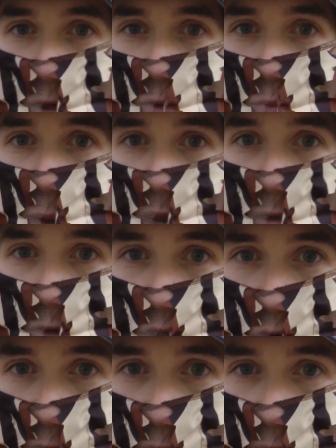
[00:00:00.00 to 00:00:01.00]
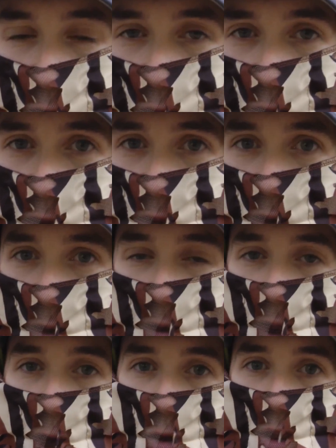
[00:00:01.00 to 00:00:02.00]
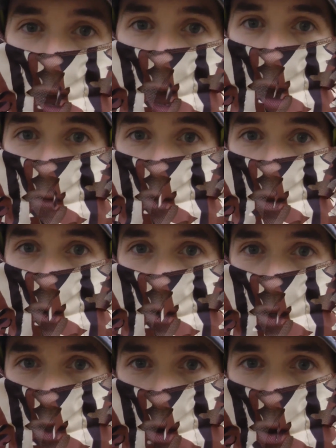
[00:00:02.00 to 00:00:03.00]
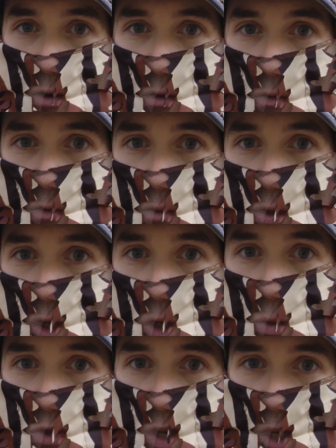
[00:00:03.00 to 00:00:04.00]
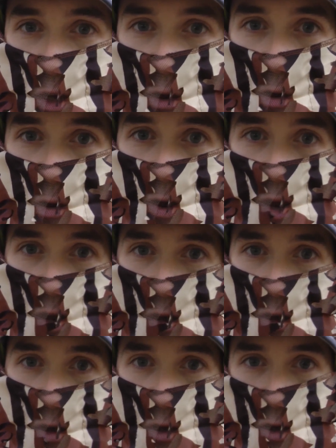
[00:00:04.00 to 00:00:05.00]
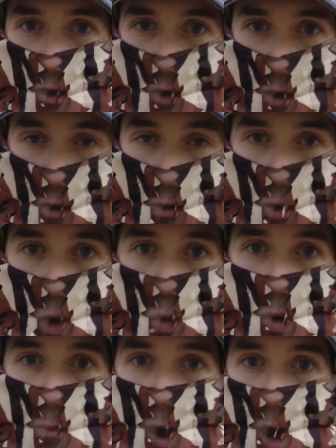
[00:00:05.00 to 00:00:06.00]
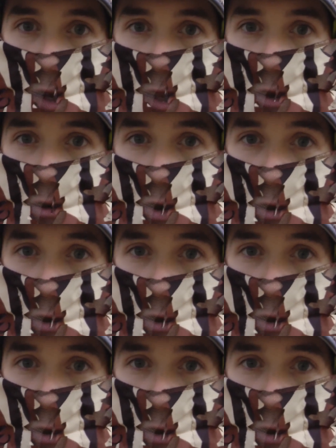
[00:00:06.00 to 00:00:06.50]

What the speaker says: too big of a tree, now you have to start using your lower body, or